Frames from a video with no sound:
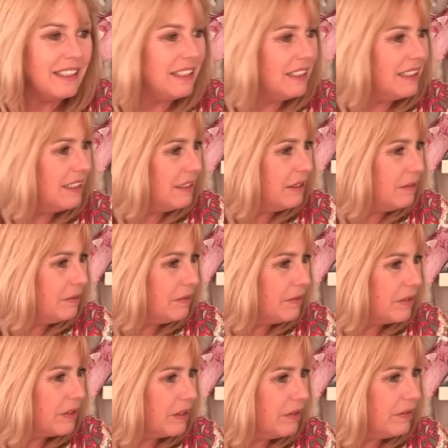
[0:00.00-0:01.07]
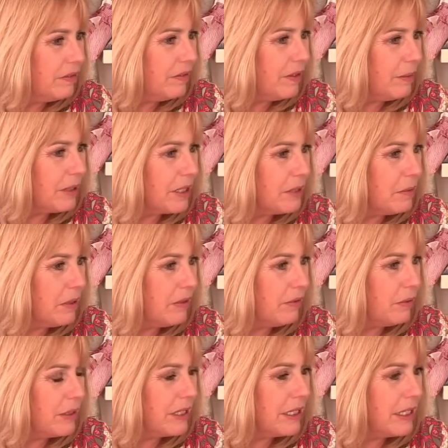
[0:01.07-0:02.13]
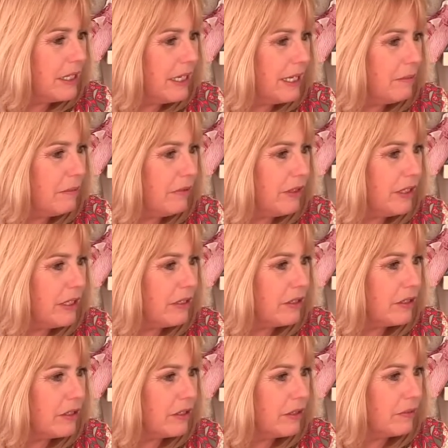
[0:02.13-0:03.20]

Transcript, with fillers: Um, the Fabric Speed What's the name of it.